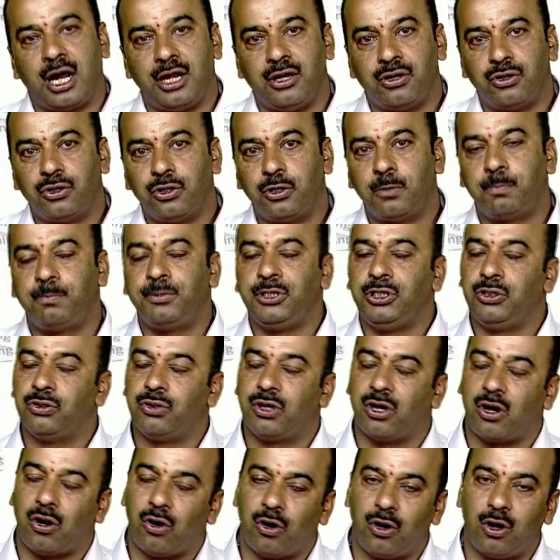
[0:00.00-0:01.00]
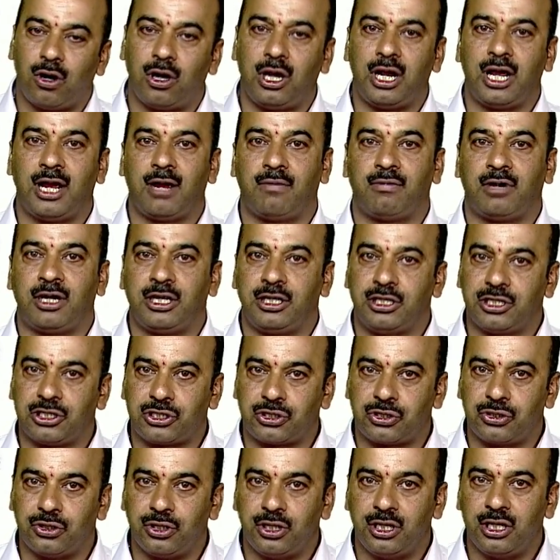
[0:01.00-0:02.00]
I hope you all have
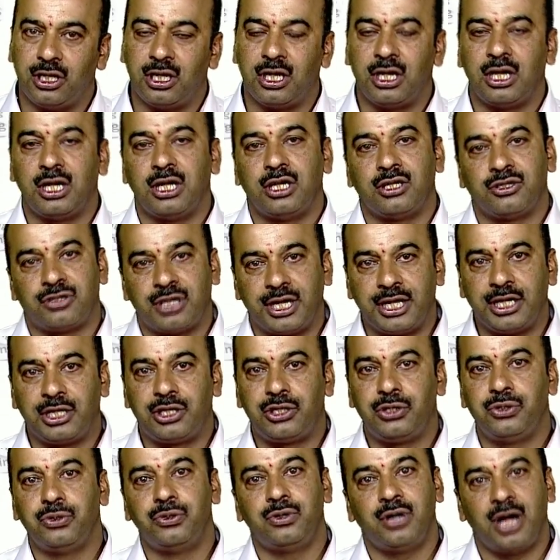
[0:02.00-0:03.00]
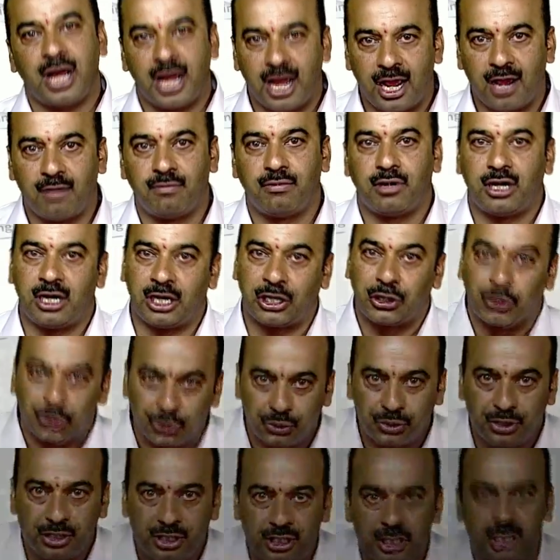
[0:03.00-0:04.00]
understood. Thank you. Have a
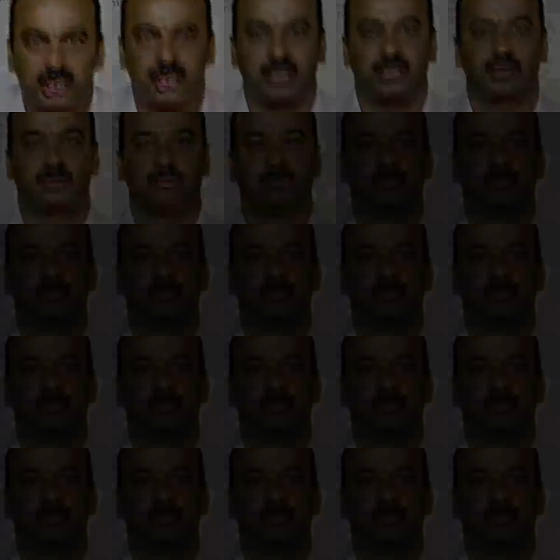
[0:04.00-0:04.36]
good day.